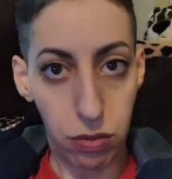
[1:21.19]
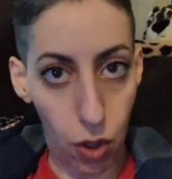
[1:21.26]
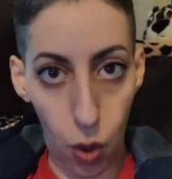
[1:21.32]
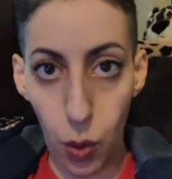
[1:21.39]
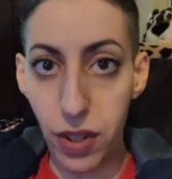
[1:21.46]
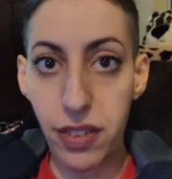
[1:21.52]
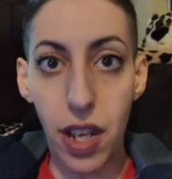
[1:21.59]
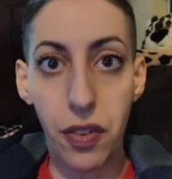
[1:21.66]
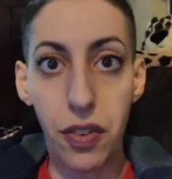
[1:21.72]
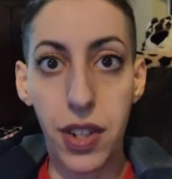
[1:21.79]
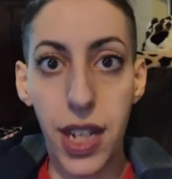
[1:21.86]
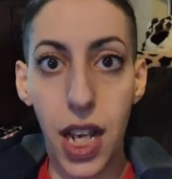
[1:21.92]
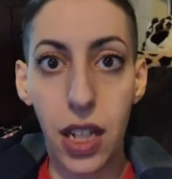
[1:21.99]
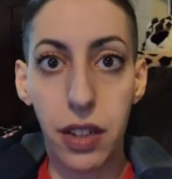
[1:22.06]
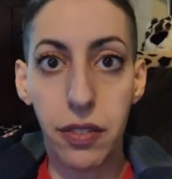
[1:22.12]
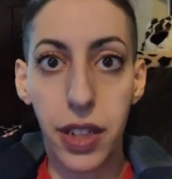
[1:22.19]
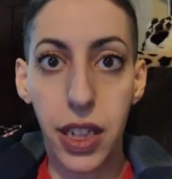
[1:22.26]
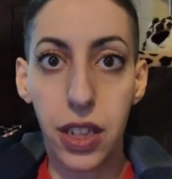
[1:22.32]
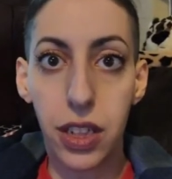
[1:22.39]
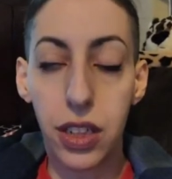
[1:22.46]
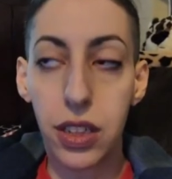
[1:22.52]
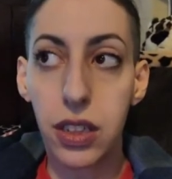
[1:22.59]
Always after the
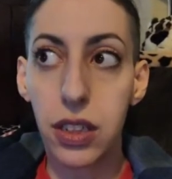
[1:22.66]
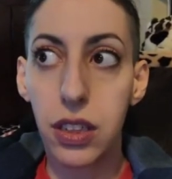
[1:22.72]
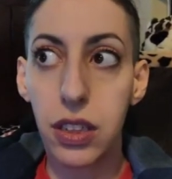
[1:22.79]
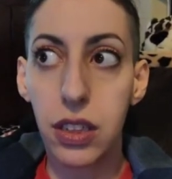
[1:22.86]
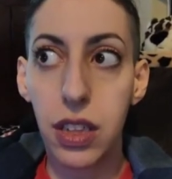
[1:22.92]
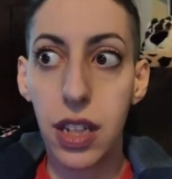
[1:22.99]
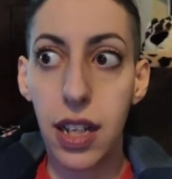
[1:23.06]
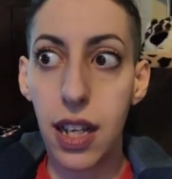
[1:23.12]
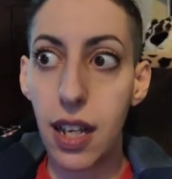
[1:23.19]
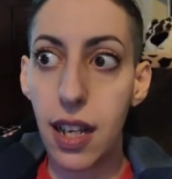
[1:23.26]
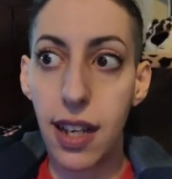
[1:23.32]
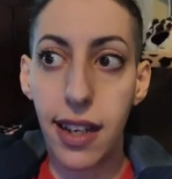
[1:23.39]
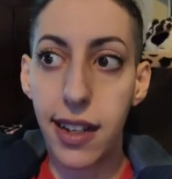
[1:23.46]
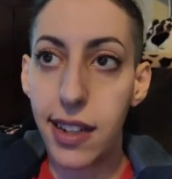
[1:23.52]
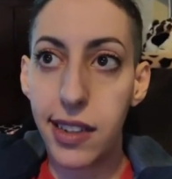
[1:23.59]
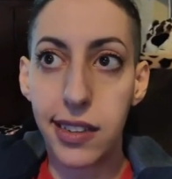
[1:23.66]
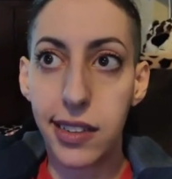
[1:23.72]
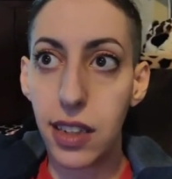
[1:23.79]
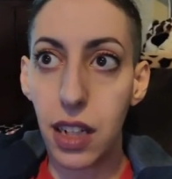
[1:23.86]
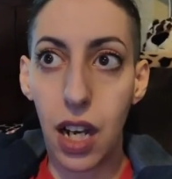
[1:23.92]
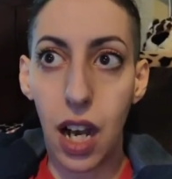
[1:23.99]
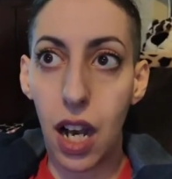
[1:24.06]
elevator. And
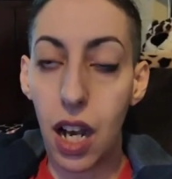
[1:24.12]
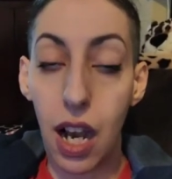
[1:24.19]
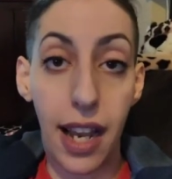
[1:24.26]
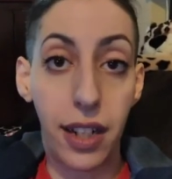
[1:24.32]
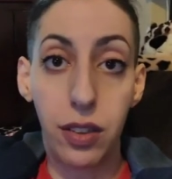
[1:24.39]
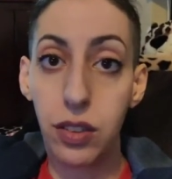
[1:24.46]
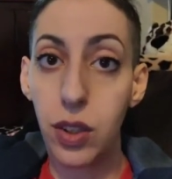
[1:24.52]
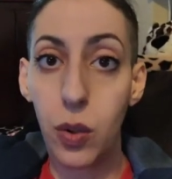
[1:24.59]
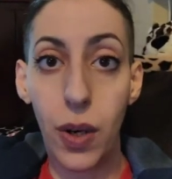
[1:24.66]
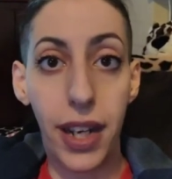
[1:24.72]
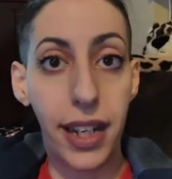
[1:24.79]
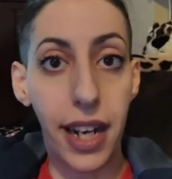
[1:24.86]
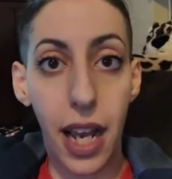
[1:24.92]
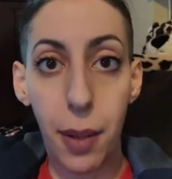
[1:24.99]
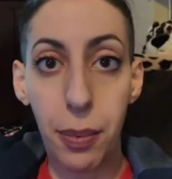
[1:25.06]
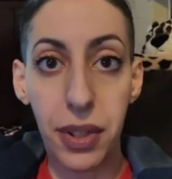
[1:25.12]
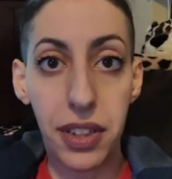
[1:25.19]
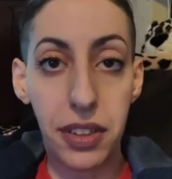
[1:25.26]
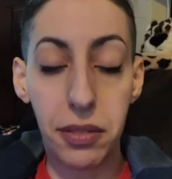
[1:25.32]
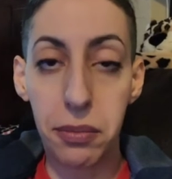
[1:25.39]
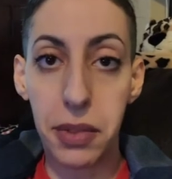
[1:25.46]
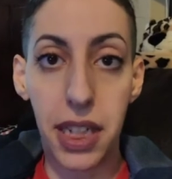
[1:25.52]
uh, I don't know why it happened.